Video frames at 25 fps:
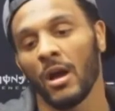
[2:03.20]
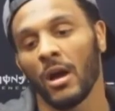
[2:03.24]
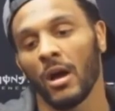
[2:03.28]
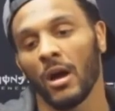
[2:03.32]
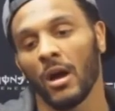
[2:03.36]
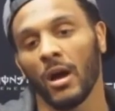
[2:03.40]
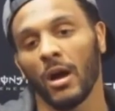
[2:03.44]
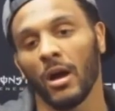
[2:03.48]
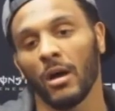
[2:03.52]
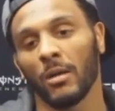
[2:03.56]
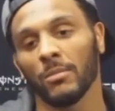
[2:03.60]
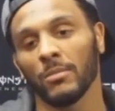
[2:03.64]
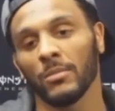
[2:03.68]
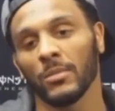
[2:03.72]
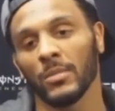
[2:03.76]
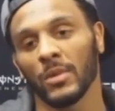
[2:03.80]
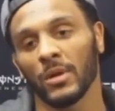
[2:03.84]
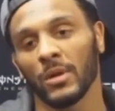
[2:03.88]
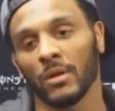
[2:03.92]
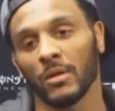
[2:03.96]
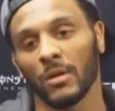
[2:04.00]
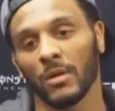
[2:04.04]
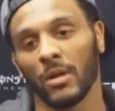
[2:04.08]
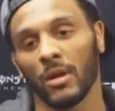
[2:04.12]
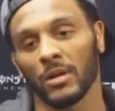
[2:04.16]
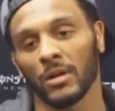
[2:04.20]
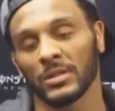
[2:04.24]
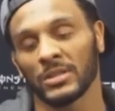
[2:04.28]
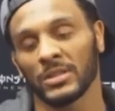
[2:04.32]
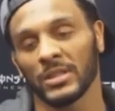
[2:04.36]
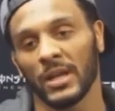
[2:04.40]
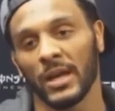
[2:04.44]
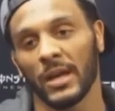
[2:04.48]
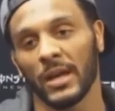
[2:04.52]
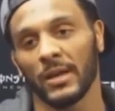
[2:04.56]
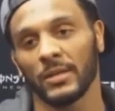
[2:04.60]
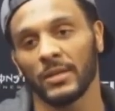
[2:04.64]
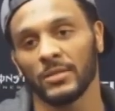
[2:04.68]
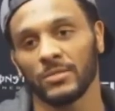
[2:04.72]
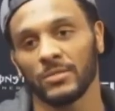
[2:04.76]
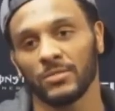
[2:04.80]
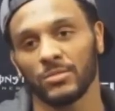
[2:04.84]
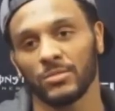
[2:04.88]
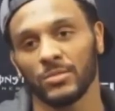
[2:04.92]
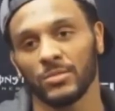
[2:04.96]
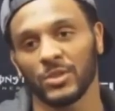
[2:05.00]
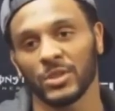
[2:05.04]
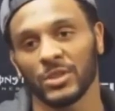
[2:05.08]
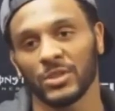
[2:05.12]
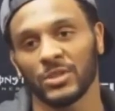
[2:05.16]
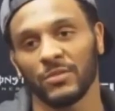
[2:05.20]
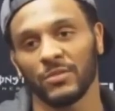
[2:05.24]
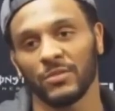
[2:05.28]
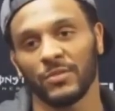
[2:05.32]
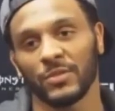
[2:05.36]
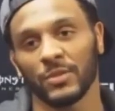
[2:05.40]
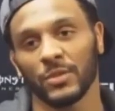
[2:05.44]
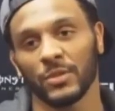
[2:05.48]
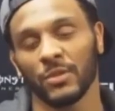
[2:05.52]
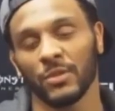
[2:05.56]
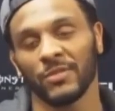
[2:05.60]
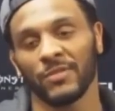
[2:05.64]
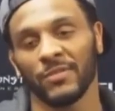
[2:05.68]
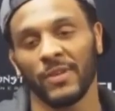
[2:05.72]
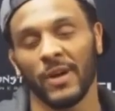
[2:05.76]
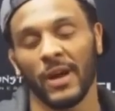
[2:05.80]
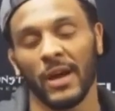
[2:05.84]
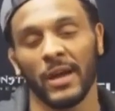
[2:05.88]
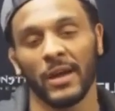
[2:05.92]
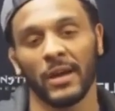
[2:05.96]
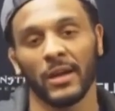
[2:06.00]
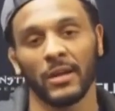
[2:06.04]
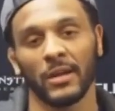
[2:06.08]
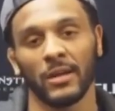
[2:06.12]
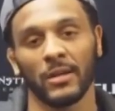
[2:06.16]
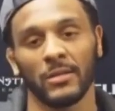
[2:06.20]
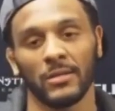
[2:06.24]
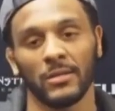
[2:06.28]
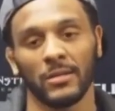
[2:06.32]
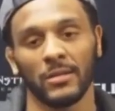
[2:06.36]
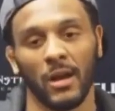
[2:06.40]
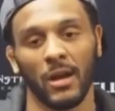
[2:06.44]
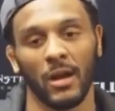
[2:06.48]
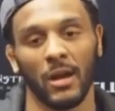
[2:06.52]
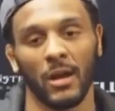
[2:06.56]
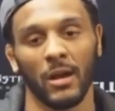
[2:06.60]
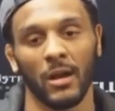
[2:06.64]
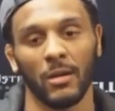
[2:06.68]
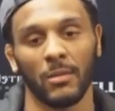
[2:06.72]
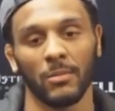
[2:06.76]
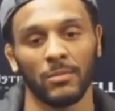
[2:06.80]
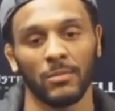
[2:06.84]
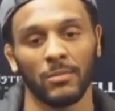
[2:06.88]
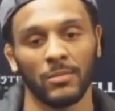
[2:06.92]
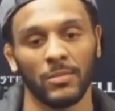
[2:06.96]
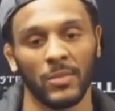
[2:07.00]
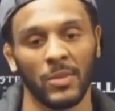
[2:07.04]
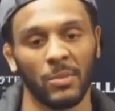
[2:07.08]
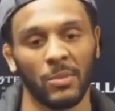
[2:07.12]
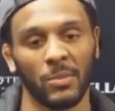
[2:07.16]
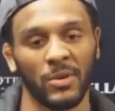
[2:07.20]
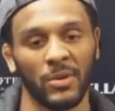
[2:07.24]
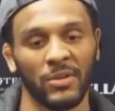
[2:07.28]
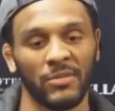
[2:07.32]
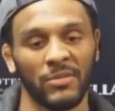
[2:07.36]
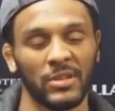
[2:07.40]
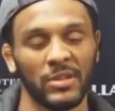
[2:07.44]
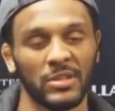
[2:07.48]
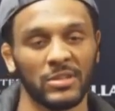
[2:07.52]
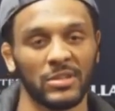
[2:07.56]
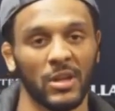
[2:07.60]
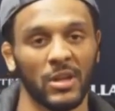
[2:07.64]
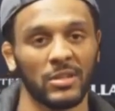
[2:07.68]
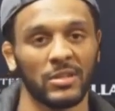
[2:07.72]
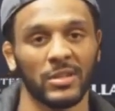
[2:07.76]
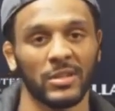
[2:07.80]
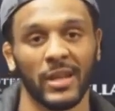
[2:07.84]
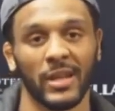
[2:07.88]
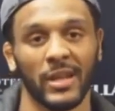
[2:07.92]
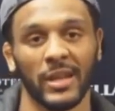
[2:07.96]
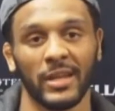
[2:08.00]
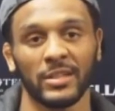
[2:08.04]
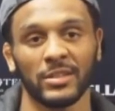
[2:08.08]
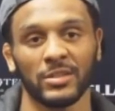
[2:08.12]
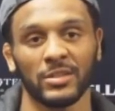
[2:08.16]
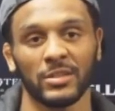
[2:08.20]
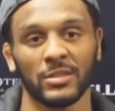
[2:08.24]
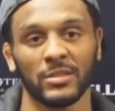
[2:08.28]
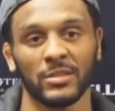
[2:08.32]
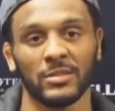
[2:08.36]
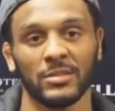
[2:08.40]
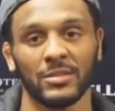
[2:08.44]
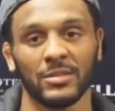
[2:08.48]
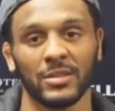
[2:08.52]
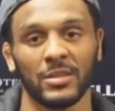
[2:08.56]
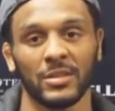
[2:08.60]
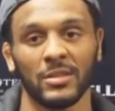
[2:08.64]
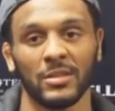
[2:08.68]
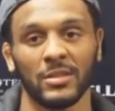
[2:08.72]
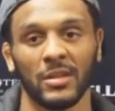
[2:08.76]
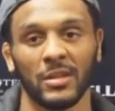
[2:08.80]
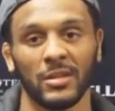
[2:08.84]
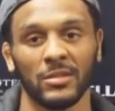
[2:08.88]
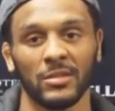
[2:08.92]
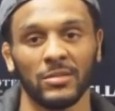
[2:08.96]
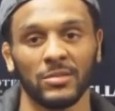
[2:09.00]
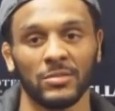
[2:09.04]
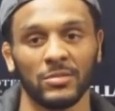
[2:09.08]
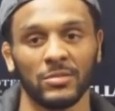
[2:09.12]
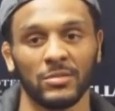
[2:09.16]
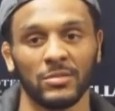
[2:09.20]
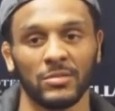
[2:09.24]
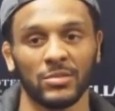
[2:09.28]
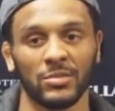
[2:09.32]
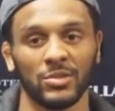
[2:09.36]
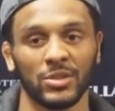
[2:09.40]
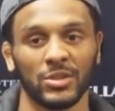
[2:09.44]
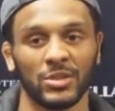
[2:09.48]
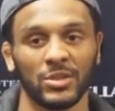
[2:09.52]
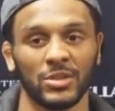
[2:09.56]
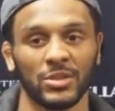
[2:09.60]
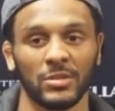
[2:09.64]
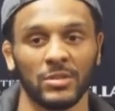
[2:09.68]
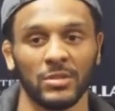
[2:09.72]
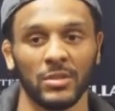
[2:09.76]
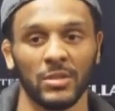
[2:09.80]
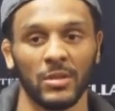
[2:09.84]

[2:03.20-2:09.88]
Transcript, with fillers: alongside just to fuel the fire, the previous altercations and just